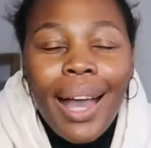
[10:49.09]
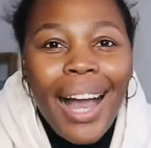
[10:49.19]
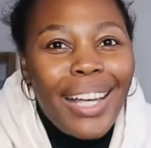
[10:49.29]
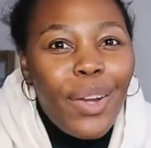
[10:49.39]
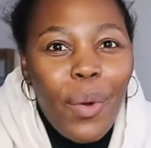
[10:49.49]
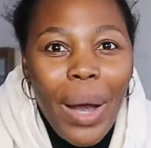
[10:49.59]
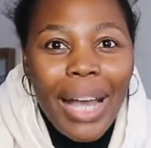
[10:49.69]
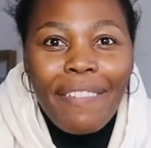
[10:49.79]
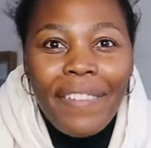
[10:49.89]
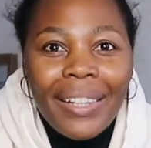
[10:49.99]
I know I
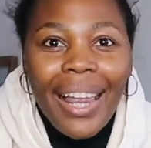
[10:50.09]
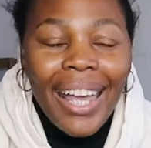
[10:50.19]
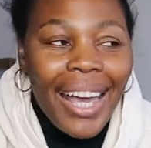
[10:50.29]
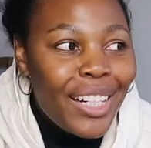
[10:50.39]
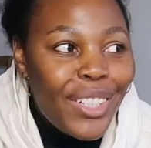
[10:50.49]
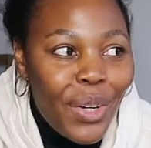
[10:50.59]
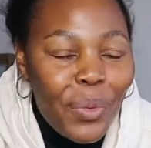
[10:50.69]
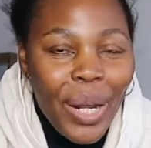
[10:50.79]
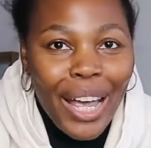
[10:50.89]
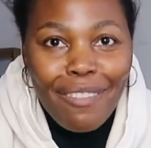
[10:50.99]
feel like I
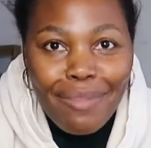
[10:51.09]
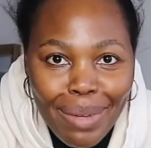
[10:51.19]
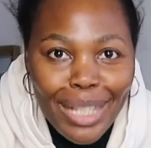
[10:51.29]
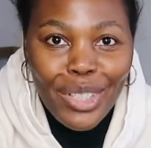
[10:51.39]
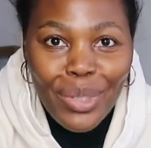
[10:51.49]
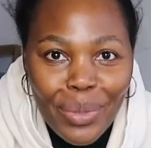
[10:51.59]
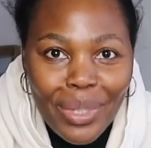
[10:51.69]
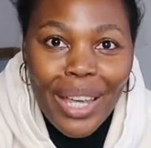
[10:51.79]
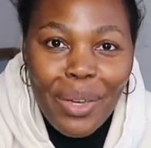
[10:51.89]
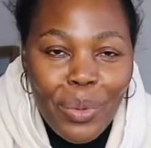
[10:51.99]
don't have much to
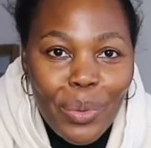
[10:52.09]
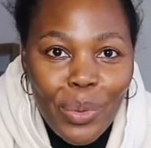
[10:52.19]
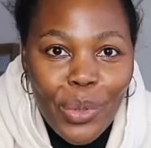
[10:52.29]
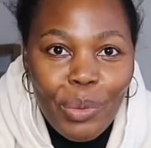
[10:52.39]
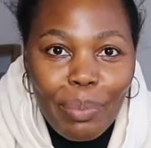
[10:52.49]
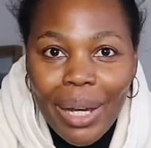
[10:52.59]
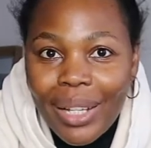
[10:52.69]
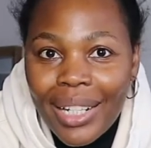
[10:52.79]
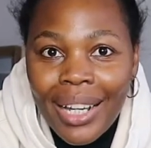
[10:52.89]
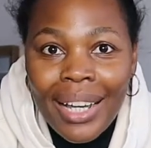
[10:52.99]
say or do,
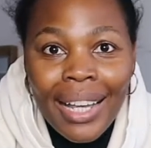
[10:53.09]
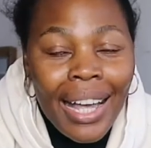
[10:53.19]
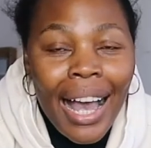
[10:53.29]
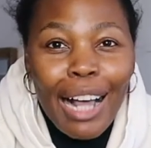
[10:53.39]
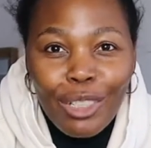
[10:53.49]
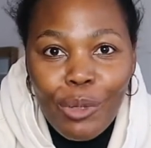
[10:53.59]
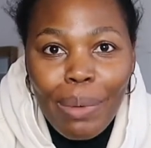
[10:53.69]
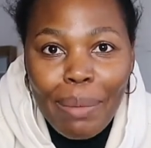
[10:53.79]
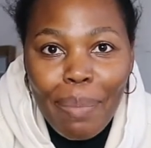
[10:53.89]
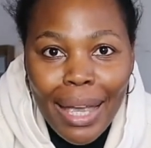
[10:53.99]
but I'll do
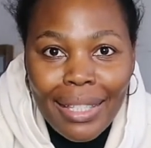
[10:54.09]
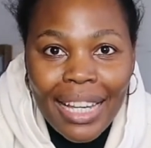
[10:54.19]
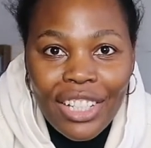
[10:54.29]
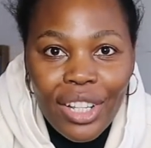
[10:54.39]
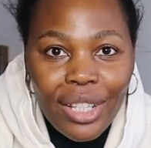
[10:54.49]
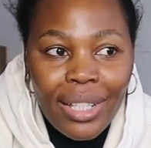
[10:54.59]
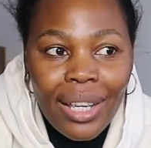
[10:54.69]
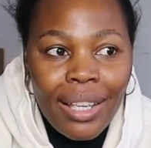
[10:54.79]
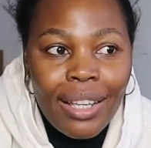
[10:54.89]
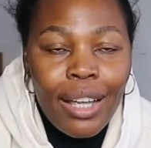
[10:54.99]
my best and just
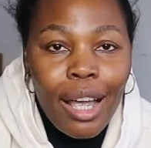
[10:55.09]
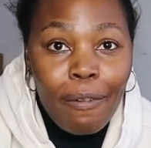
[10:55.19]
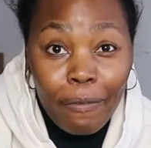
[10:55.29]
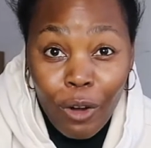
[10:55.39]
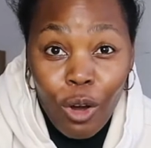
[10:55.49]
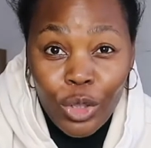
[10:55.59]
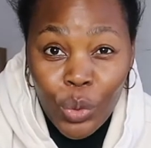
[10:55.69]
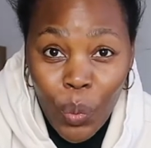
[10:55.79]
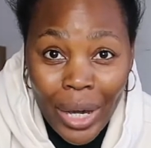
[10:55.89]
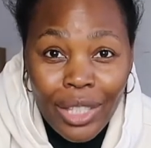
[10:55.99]
vlog
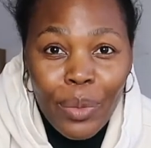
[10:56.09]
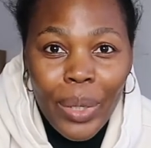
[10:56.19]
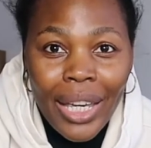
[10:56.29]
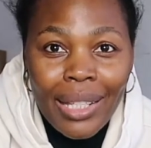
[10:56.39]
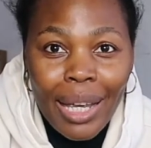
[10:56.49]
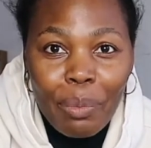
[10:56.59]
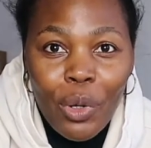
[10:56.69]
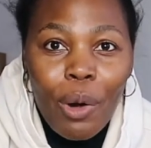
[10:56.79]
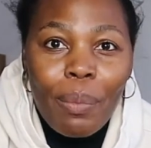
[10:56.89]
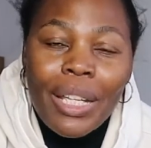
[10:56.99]
twice a week as I
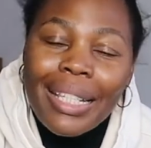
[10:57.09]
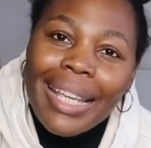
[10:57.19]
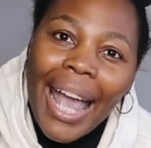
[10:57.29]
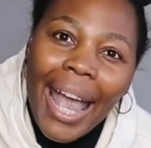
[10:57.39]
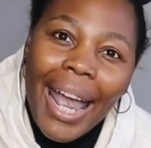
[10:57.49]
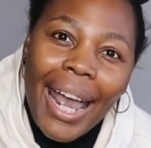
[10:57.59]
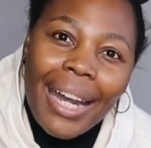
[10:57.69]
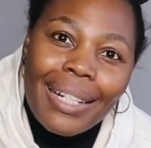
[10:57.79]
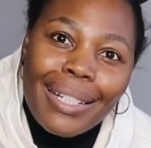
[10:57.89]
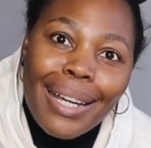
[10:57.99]
promised,
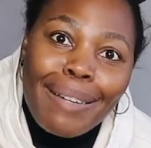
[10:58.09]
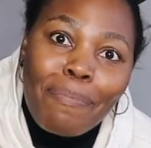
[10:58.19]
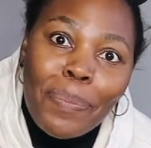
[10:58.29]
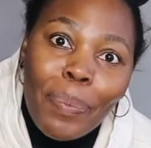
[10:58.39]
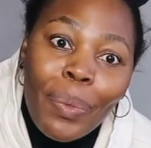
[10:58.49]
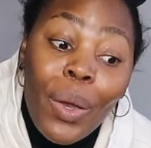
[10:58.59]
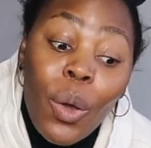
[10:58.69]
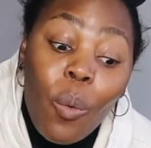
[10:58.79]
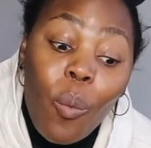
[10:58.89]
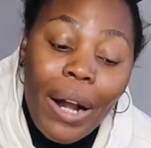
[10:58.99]
and
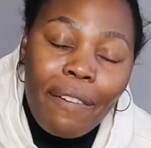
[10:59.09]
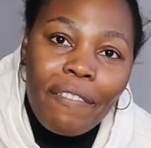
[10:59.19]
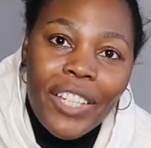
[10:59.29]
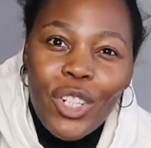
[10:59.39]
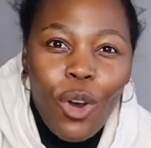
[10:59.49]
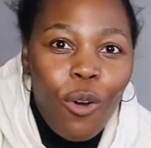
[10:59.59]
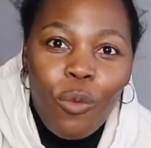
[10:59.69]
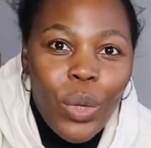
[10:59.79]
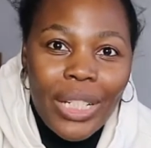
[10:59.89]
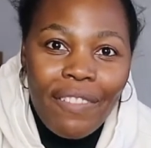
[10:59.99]
one video of
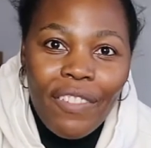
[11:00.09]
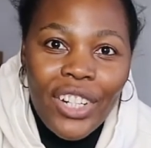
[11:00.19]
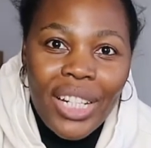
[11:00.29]
whatever it